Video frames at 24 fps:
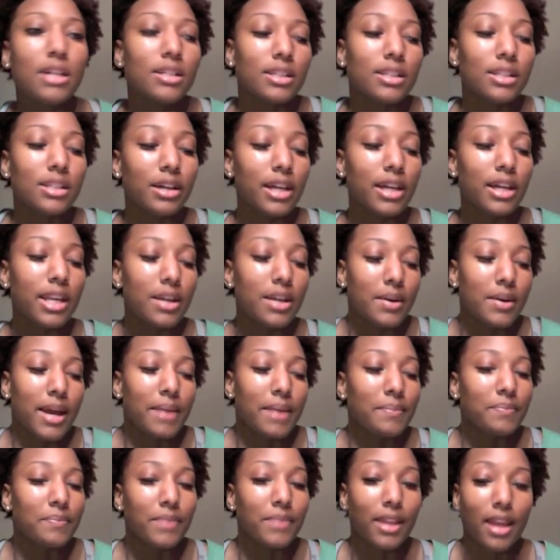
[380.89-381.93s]
So
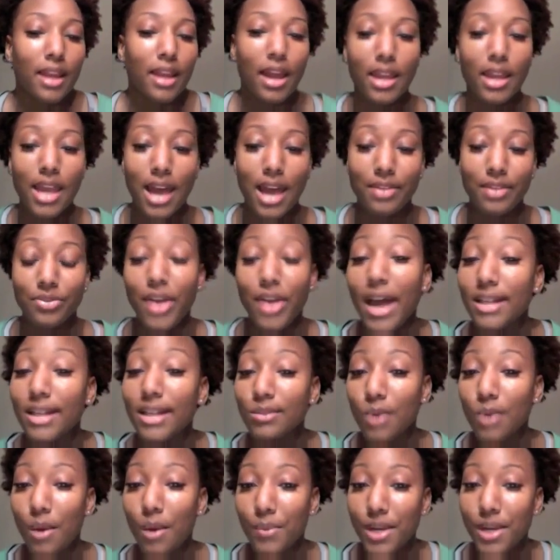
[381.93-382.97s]
anyway, yeah, that's
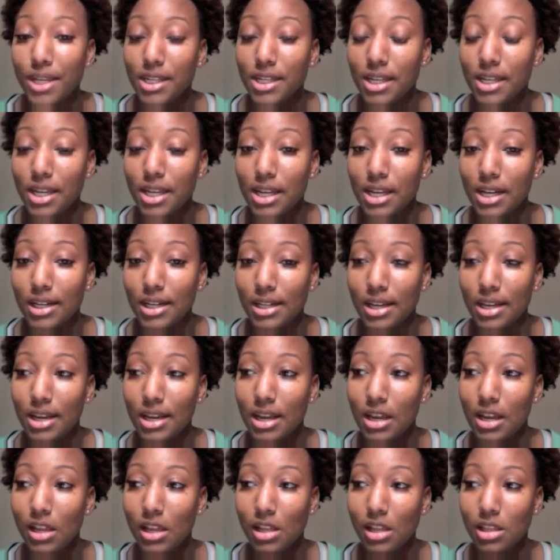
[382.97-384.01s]
what we did
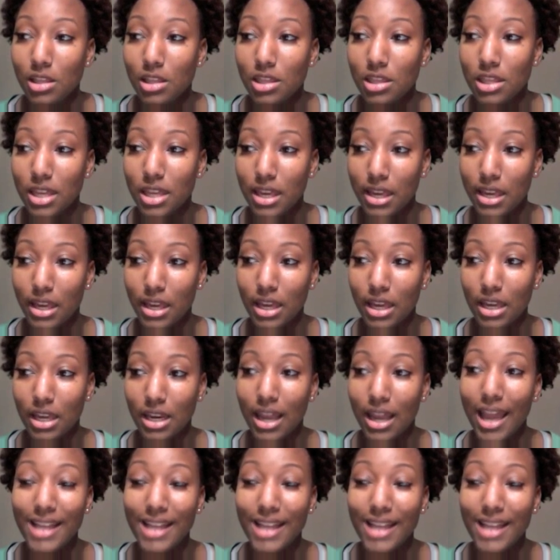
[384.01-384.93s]
then.